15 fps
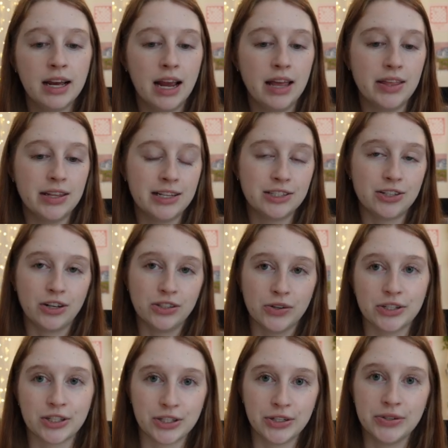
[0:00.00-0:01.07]
And then this also
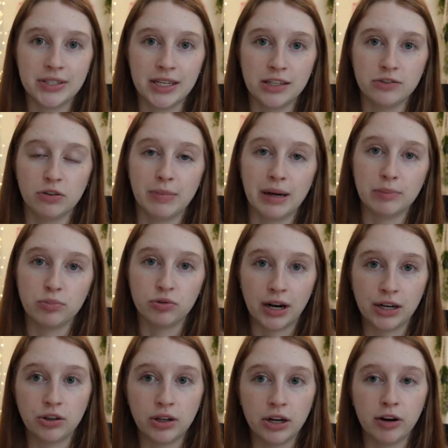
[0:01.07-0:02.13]
excludes things from my
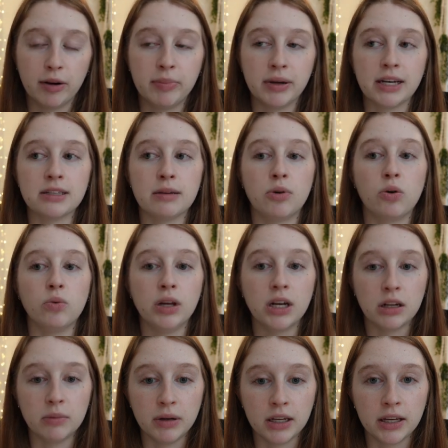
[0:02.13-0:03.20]
bridal era because I'm only
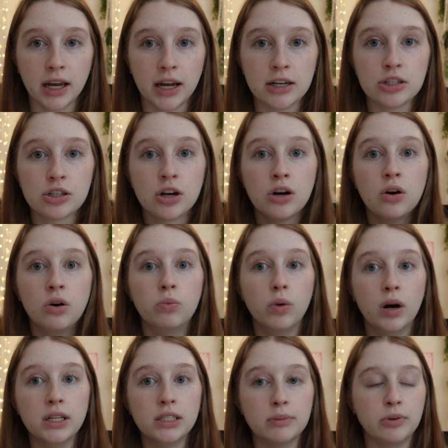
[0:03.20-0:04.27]
going to be engaged once.